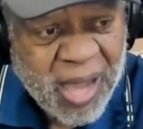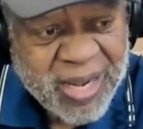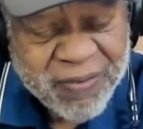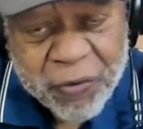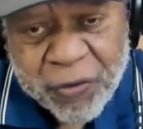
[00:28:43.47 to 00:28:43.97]
I
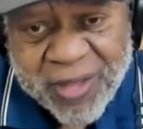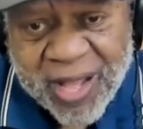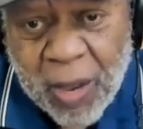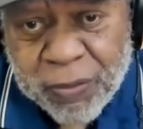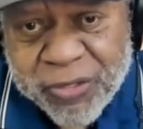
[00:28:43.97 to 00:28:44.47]
never heard
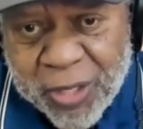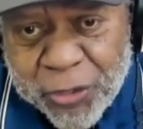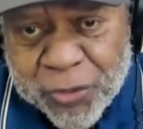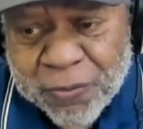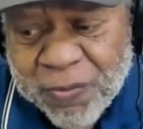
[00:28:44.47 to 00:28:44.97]
that
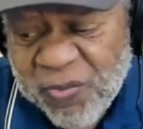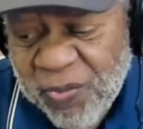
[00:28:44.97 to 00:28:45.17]
conversation.